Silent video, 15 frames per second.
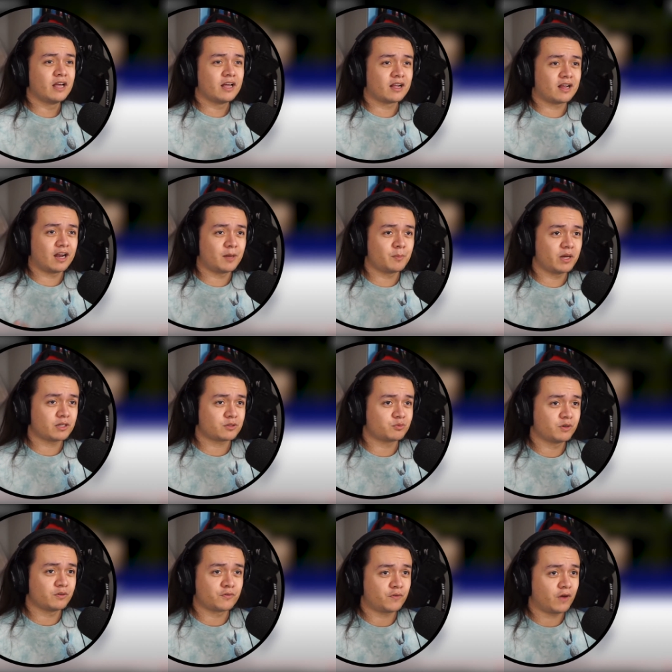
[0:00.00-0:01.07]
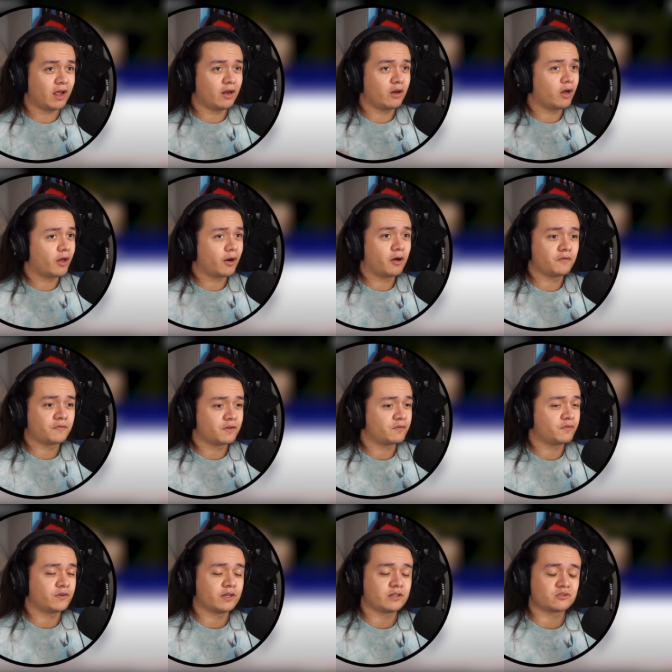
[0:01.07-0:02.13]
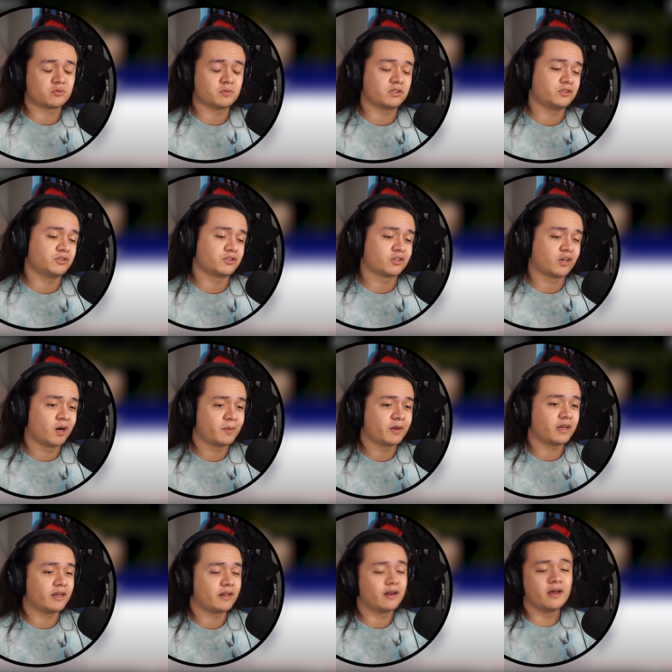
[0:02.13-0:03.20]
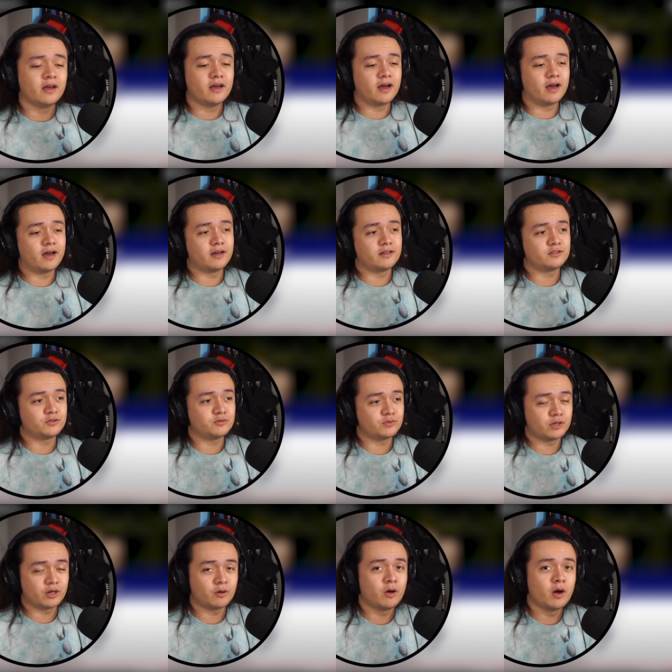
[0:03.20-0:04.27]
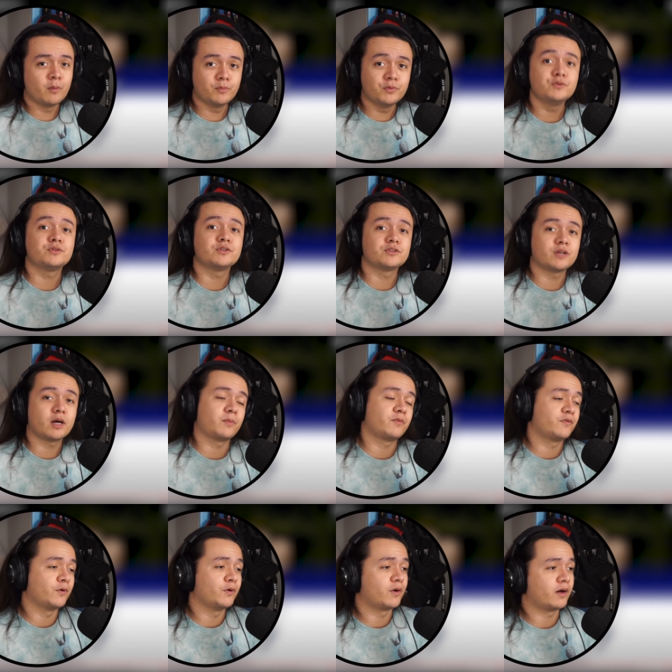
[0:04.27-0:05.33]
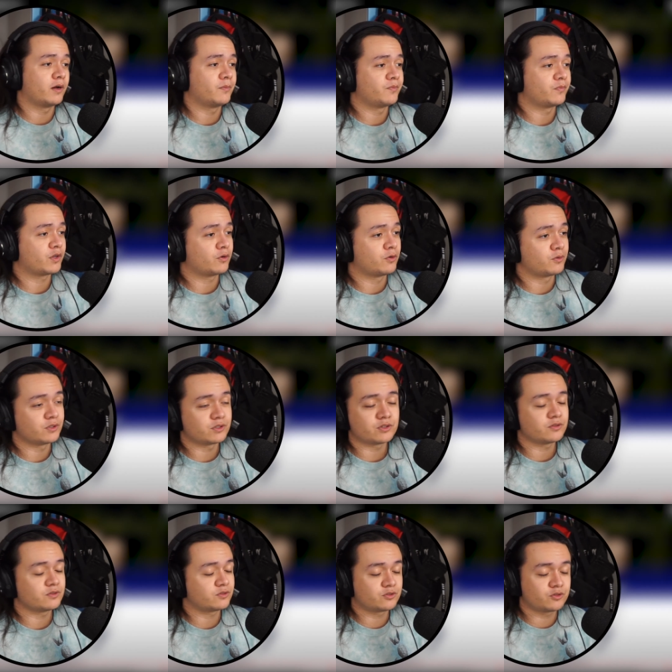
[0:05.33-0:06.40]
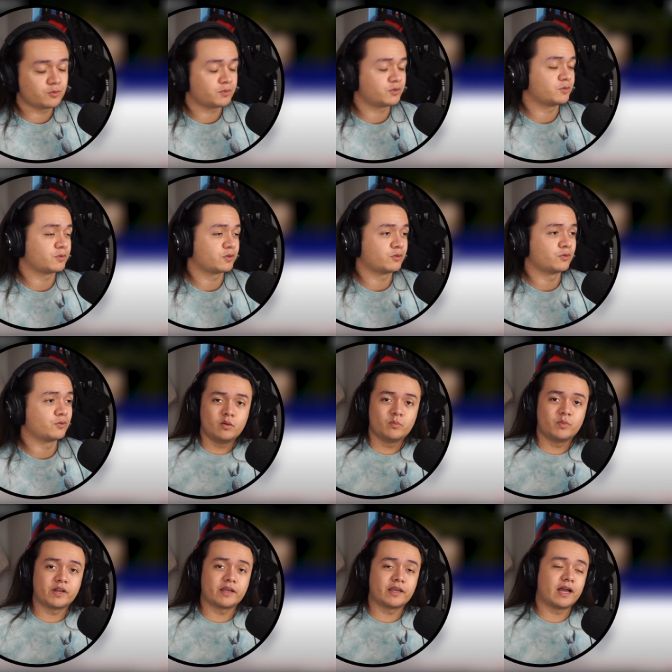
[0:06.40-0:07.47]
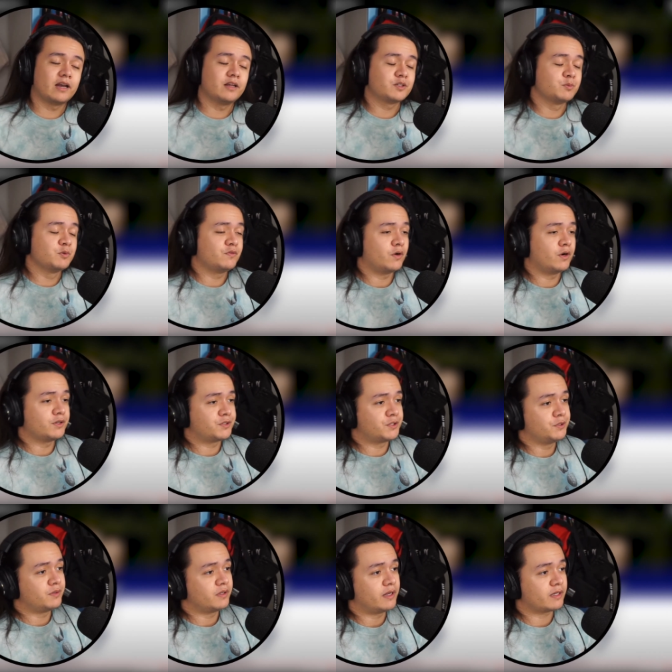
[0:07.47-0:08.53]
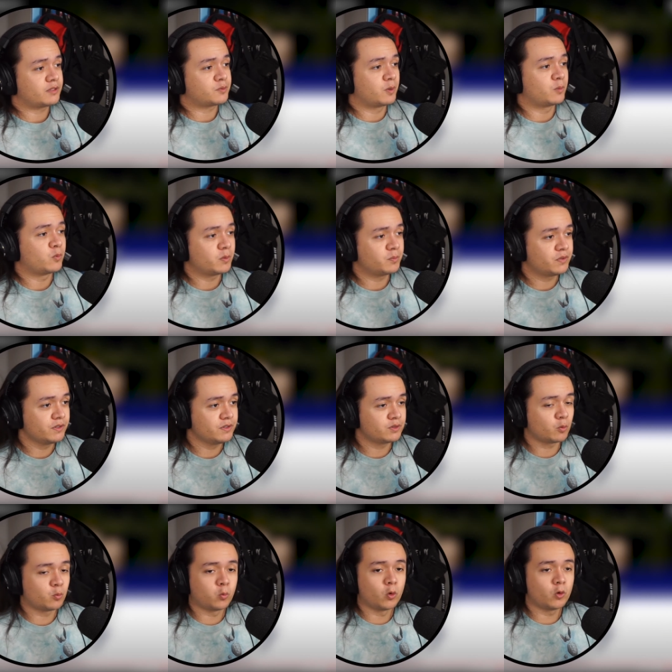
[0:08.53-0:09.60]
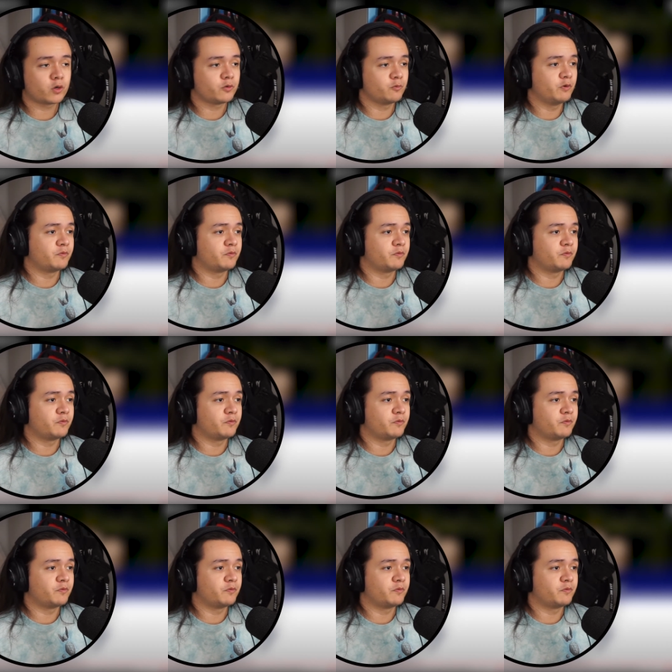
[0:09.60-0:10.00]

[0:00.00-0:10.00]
climax with a lot of different instruments just coming in uh, to, you know, boost us up for um, the chorus. Super, super cool. But uh, yeah, let's move on to the next one. One Pill's Walk With